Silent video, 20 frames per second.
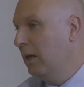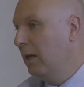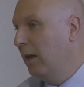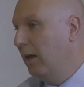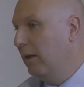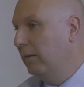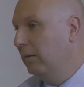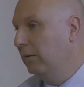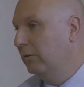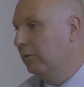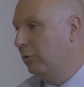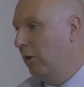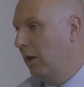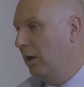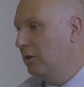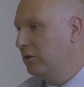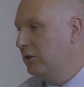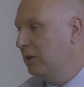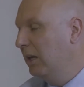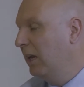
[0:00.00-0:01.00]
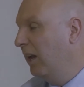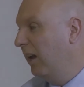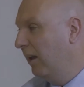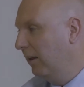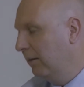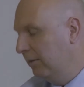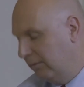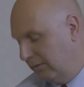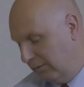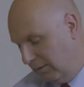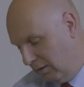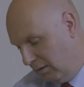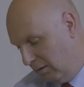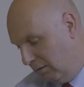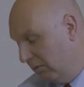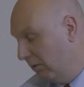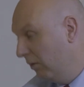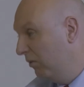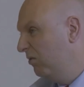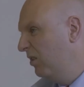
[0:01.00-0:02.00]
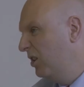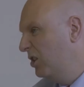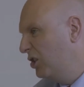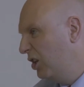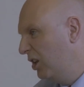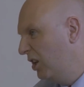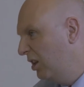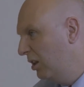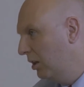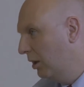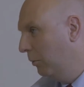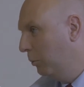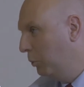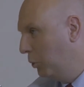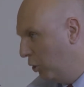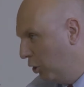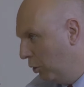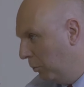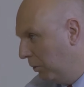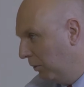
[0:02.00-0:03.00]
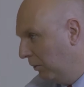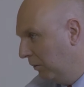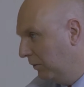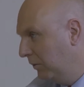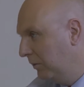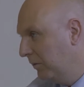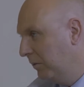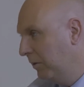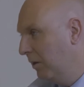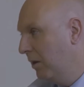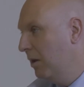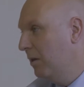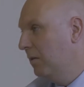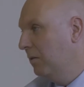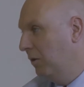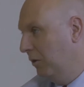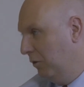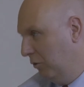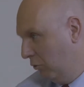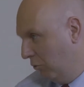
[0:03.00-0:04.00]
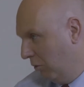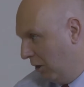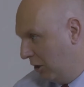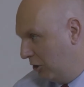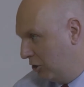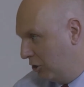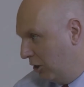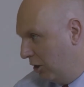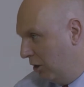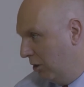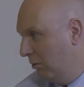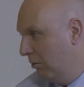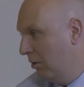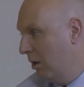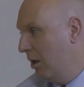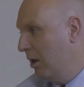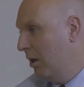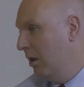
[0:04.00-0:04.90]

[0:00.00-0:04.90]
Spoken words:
and the strategy has the vision, the purpose, the direction.